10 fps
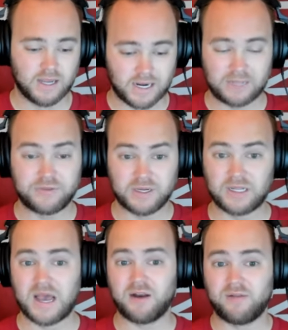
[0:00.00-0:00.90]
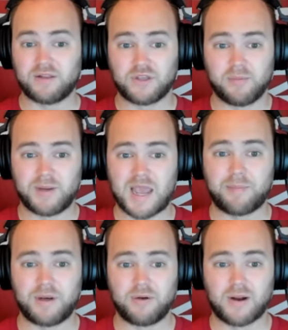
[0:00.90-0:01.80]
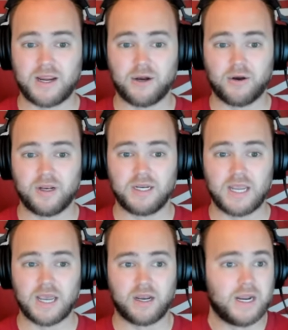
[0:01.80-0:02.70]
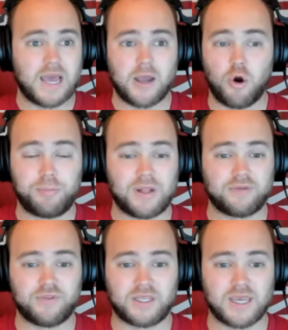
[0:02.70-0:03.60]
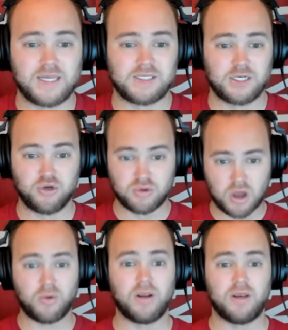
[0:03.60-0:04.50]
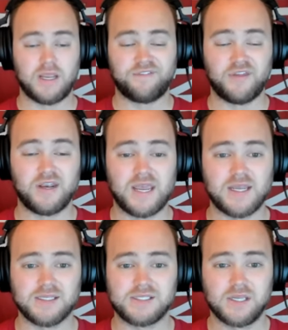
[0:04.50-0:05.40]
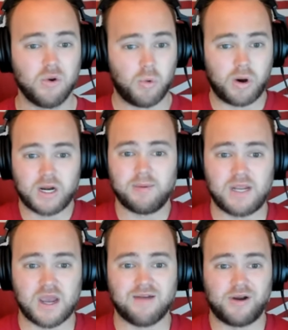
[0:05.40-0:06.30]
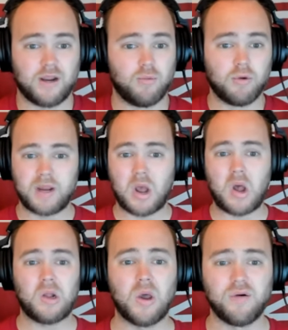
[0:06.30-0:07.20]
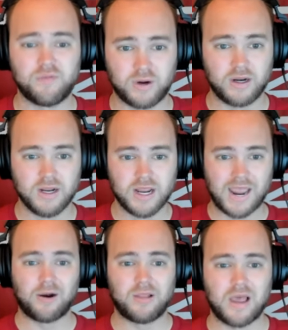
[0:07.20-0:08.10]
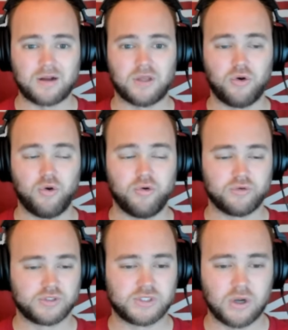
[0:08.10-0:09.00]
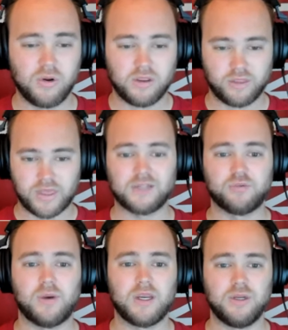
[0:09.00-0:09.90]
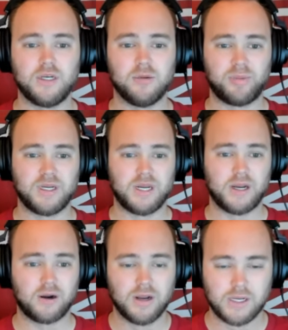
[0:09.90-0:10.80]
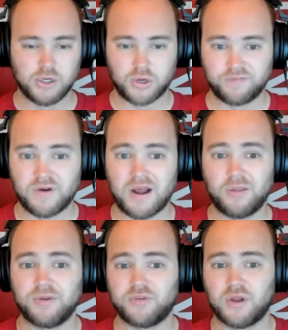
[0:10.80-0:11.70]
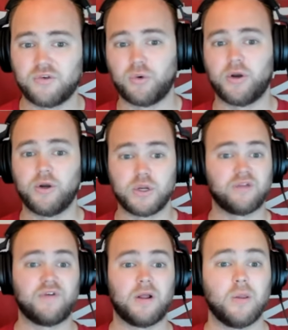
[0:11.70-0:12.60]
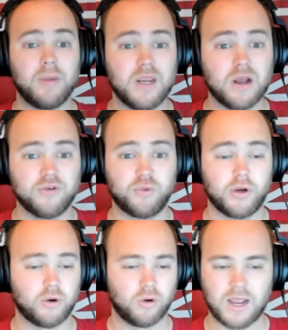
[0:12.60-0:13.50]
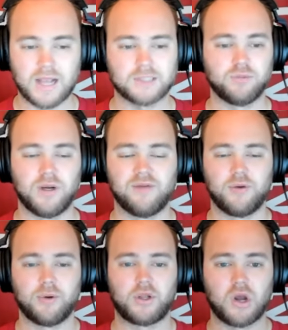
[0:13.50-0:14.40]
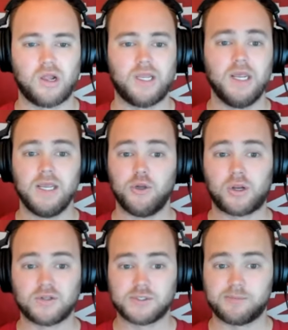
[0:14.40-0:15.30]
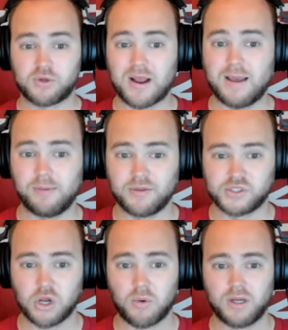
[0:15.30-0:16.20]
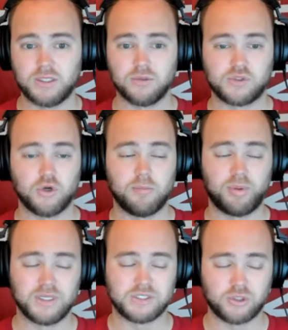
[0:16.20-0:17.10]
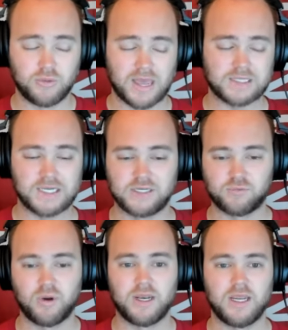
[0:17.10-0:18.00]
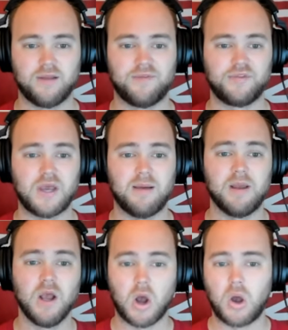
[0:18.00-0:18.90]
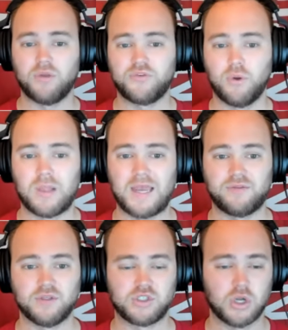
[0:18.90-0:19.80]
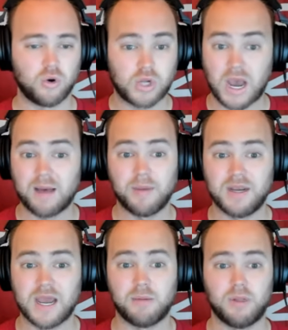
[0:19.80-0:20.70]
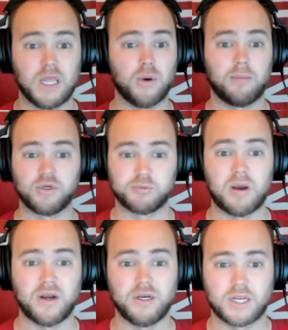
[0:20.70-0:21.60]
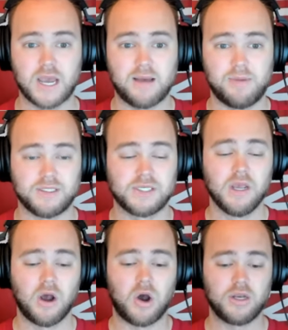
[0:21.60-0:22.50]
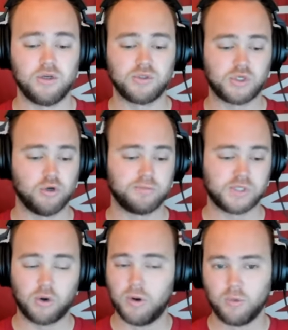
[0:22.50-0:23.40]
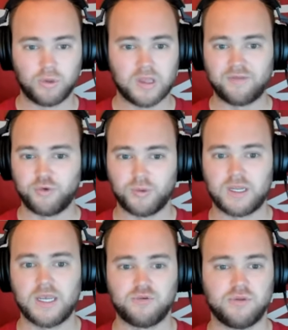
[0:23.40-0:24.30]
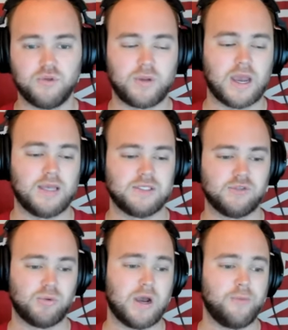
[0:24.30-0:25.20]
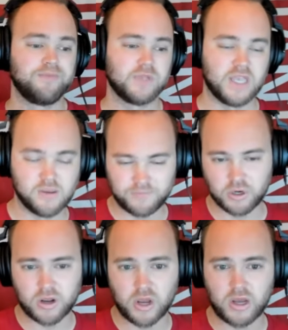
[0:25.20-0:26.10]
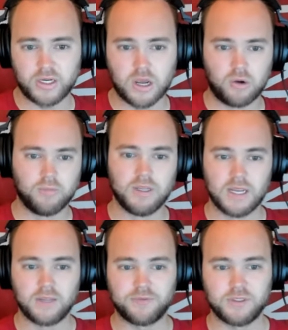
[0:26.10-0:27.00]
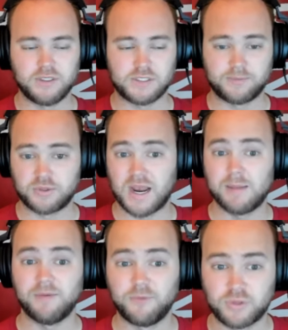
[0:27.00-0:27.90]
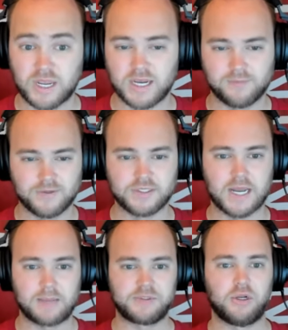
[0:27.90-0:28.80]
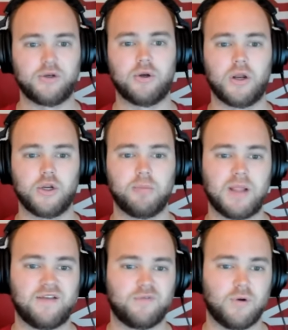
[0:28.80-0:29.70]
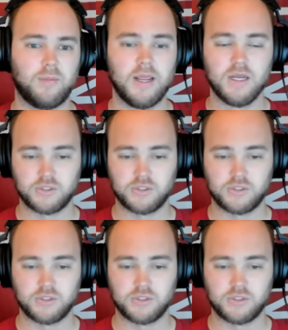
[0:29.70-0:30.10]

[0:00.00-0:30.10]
And I think a lot of that's going to be happening right here at Indiana. And I hope that's the case. And you know it. If it is, we're going to be covering it. We'll be all over it here on Locked On Hoosiers. So that's why you need to be here. You can follow us on Twitter. You can follow me on Twitter or X, whatever you want to call it. You can subscribe to the show on YouTube. Please do that. Takes one hit of the thumb. Also like the show. Comment down below. I'm responding to comments on YouTube. So would love to engage with you guys as well. If you're on audio, hit the subscribe if you can, if it's an option on your audio platform.